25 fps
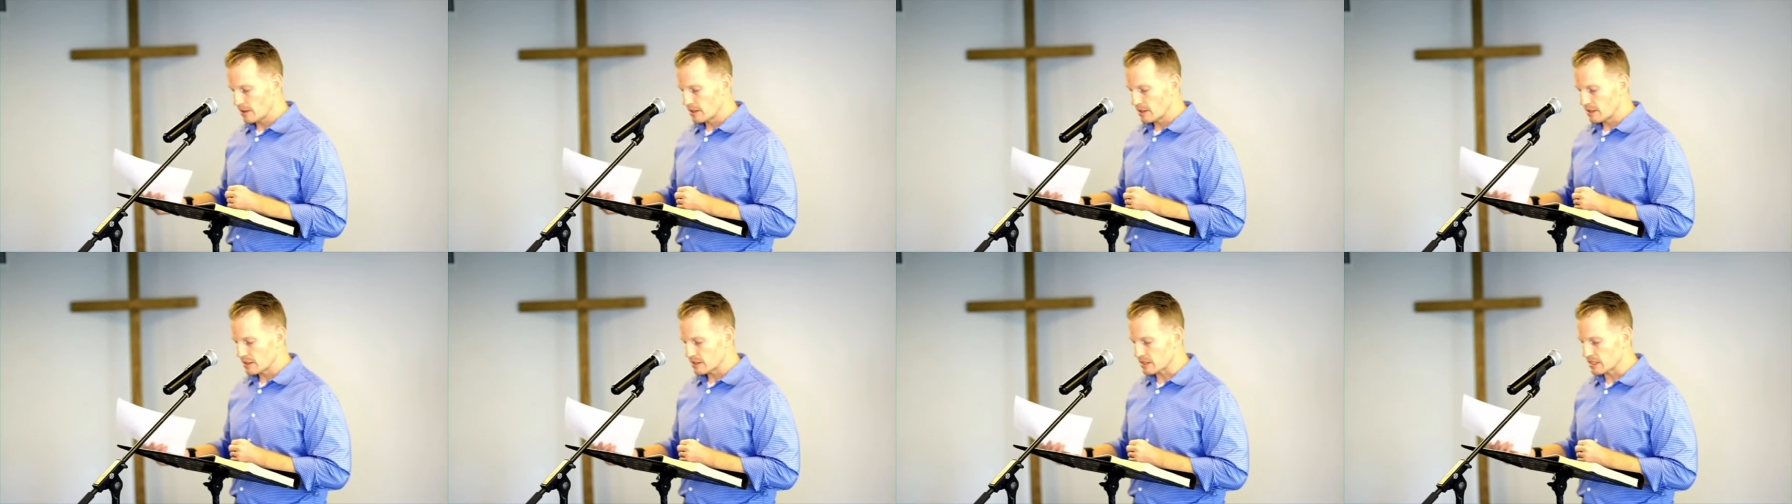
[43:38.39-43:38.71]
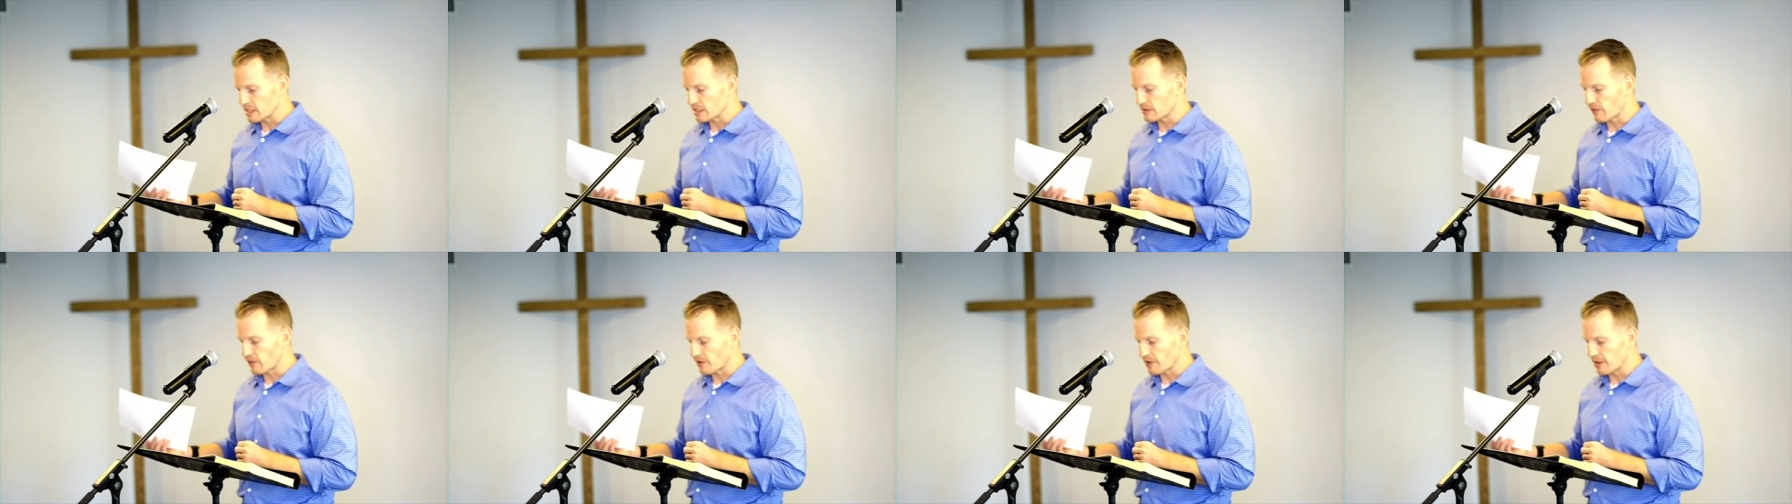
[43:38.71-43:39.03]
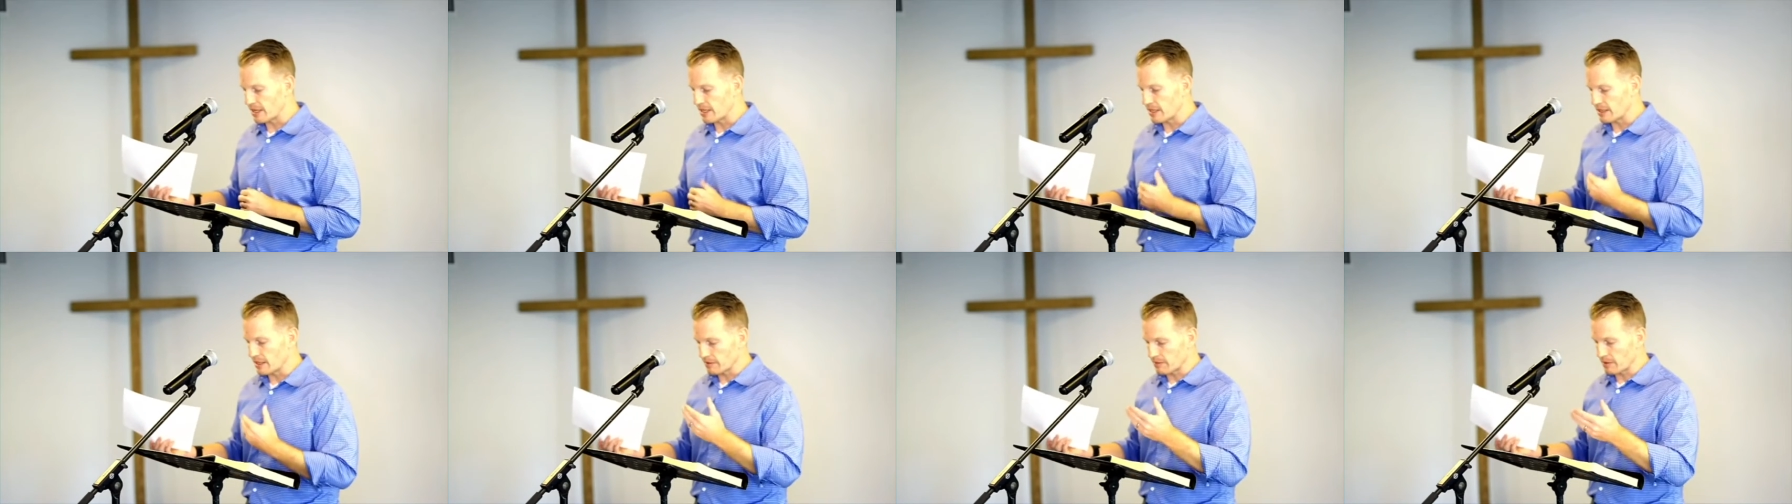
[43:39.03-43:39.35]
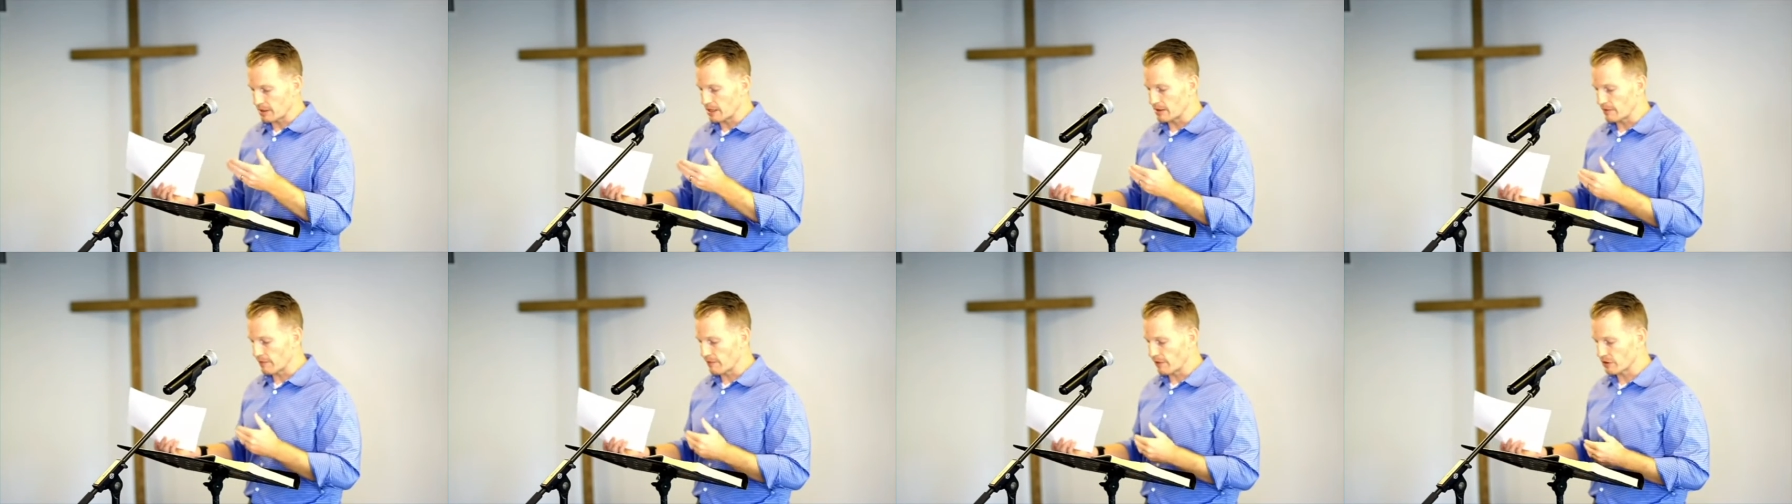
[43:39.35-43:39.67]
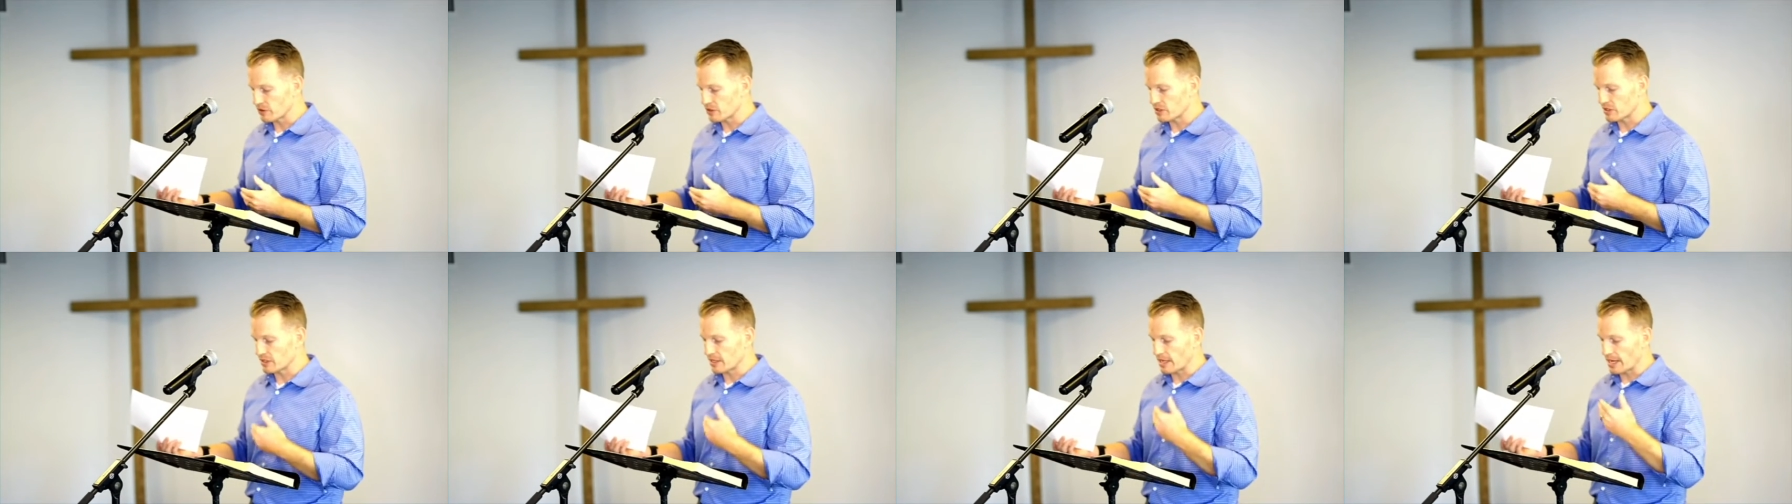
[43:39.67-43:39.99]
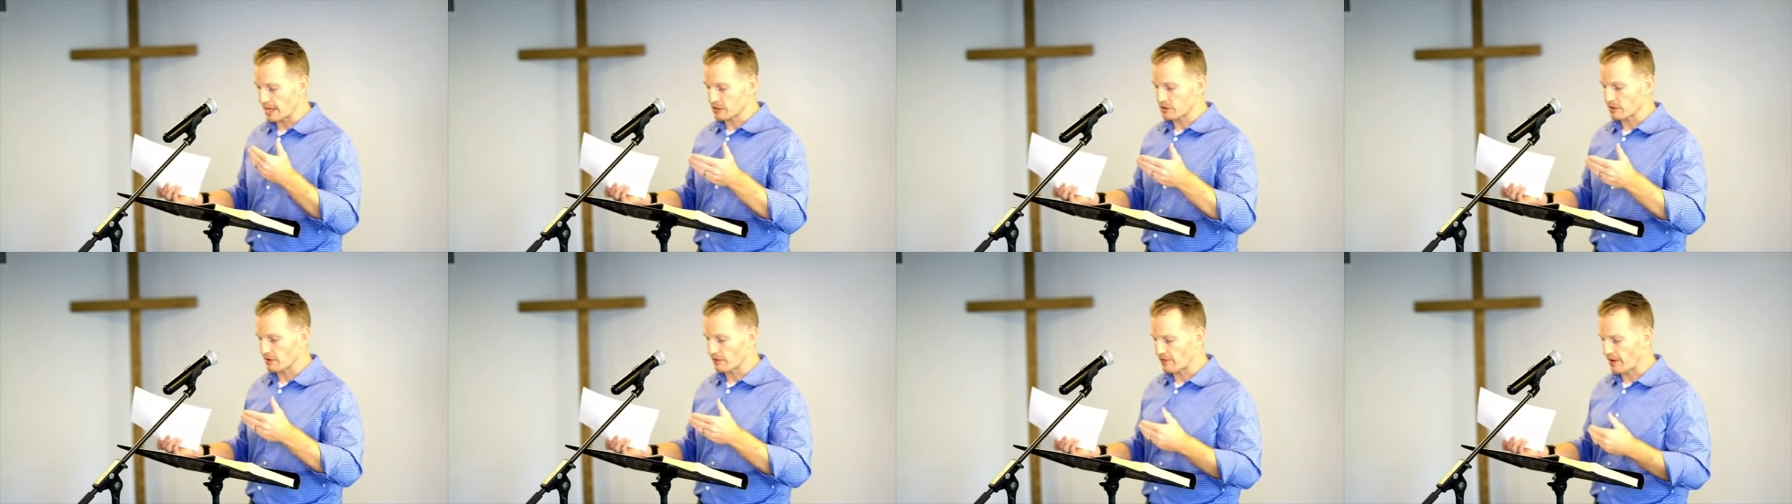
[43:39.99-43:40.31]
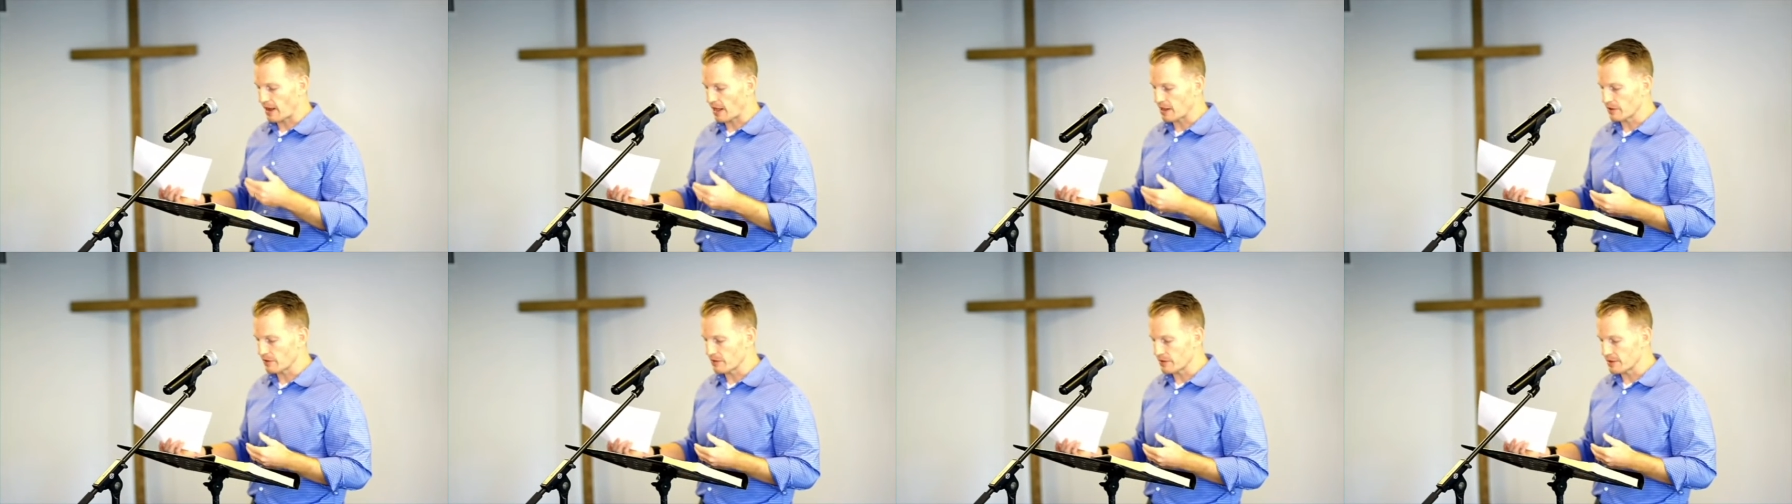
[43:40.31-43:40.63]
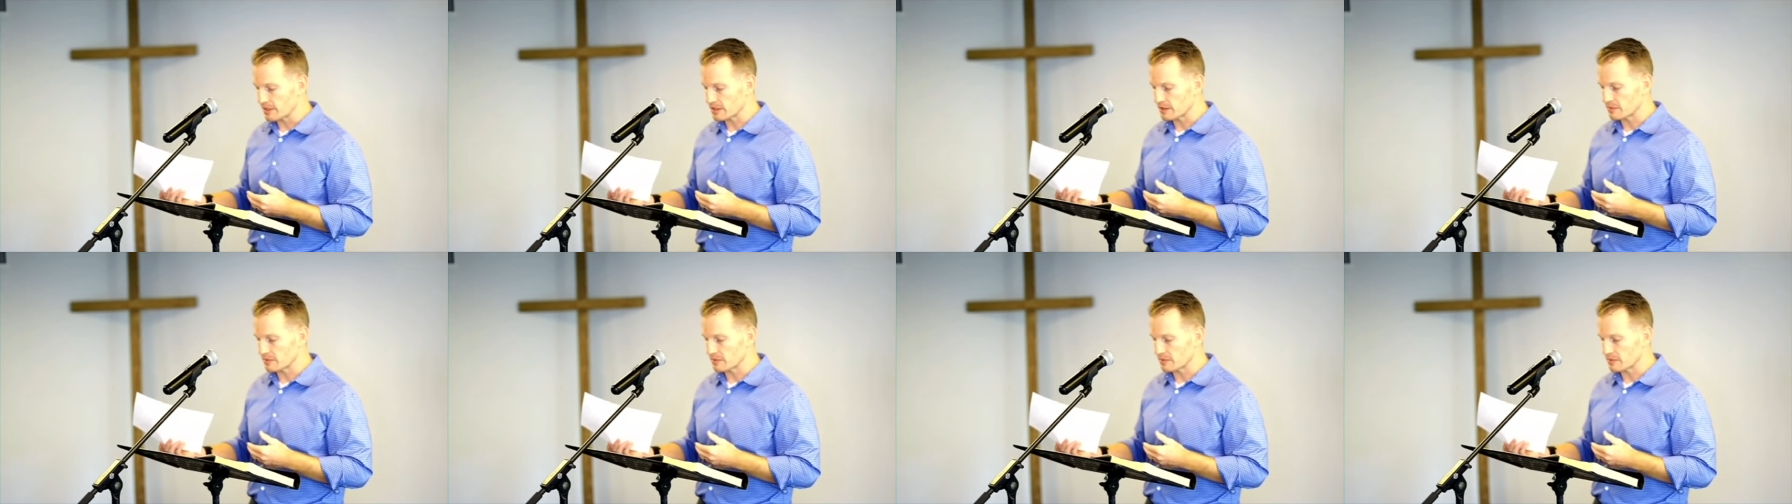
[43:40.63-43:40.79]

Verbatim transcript: since further in the, in the verses that actually follow this,